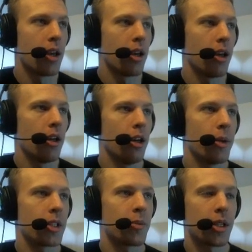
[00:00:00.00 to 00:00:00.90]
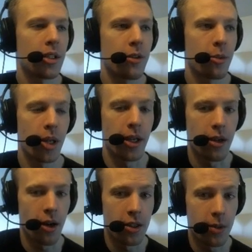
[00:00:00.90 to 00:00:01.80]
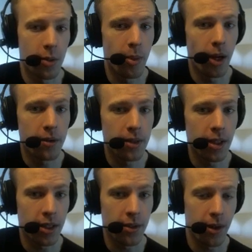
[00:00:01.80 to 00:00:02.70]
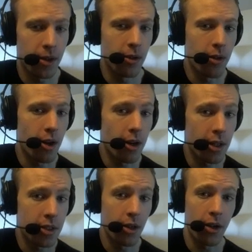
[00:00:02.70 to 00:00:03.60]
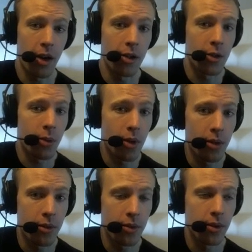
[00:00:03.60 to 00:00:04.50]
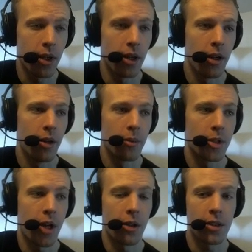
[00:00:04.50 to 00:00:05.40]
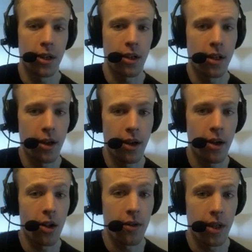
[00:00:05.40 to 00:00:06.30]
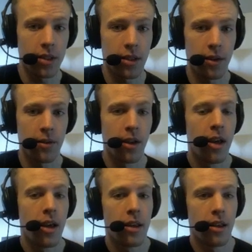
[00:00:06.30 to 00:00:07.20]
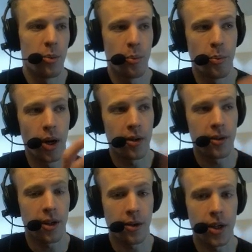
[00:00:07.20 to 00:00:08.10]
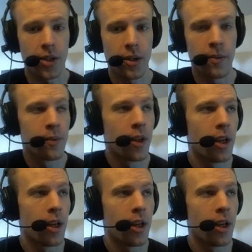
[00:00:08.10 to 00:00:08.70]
Especially if you're playing cards with buffs like Defender of Argus, Dark Iron Dwarf, Shattered Sun Cleric, all of that stuff that buff a creature.